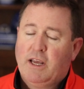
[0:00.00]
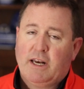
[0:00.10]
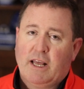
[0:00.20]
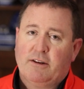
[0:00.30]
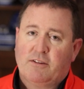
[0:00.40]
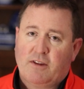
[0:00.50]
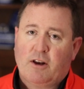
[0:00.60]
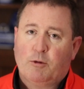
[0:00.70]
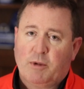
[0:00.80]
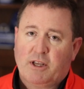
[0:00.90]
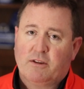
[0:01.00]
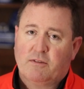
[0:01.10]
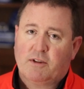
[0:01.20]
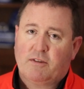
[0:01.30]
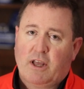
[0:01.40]
and had to settle because
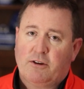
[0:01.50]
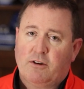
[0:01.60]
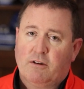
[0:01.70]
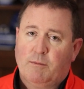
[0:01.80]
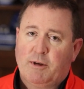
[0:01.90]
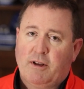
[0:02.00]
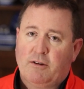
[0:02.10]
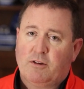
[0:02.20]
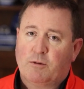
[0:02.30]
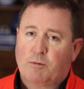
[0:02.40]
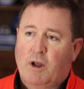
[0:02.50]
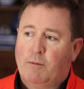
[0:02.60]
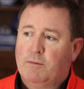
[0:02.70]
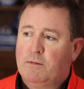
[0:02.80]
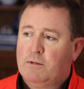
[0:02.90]
of a statute of limitations
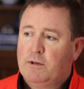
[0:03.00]
problem